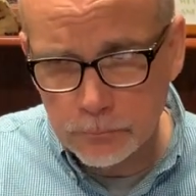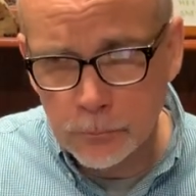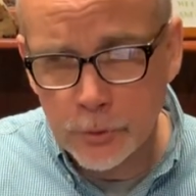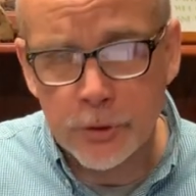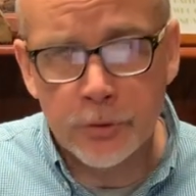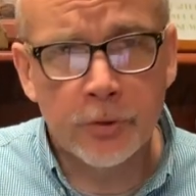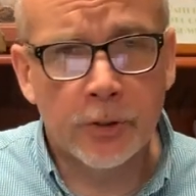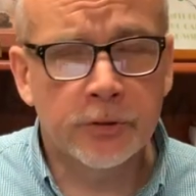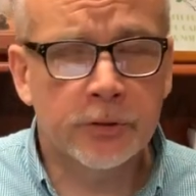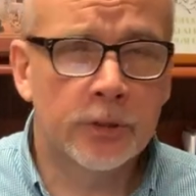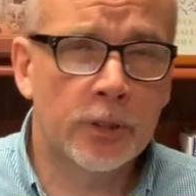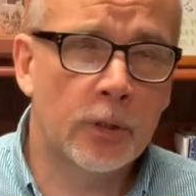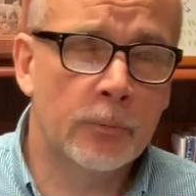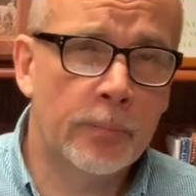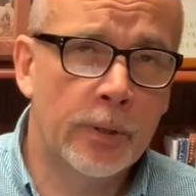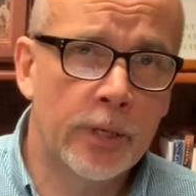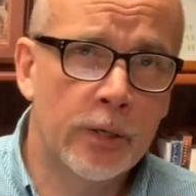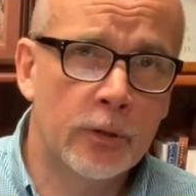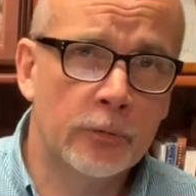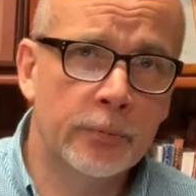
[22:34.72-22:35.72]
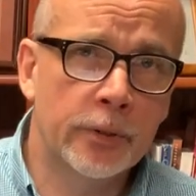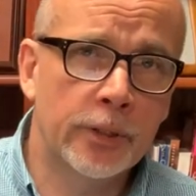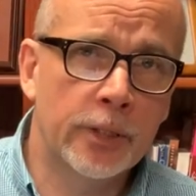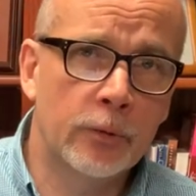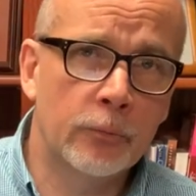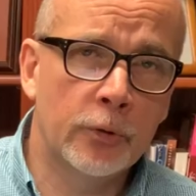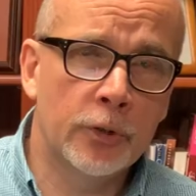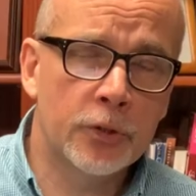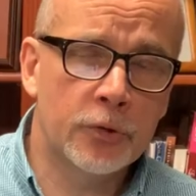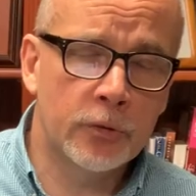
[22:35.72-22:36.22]
we trusted our parent, but
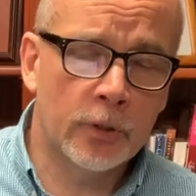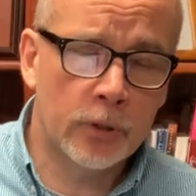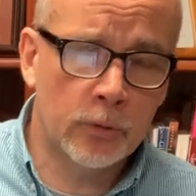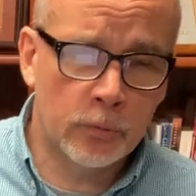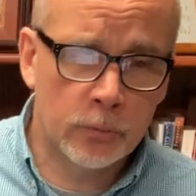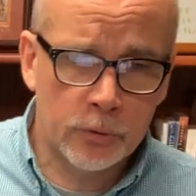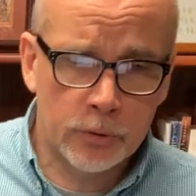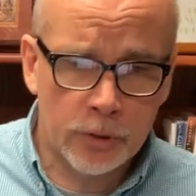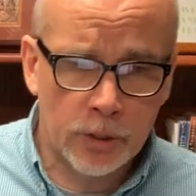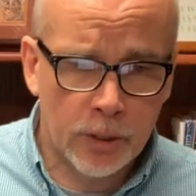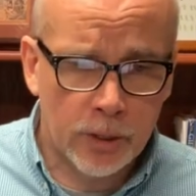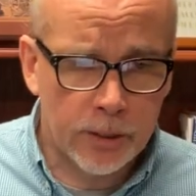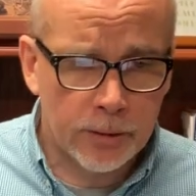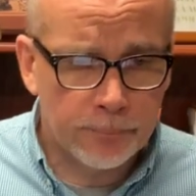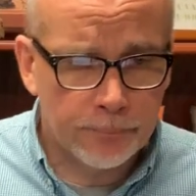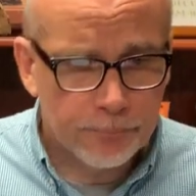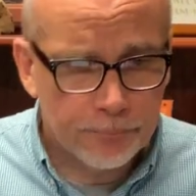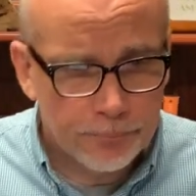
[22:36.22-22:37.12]
yet we struggled with God.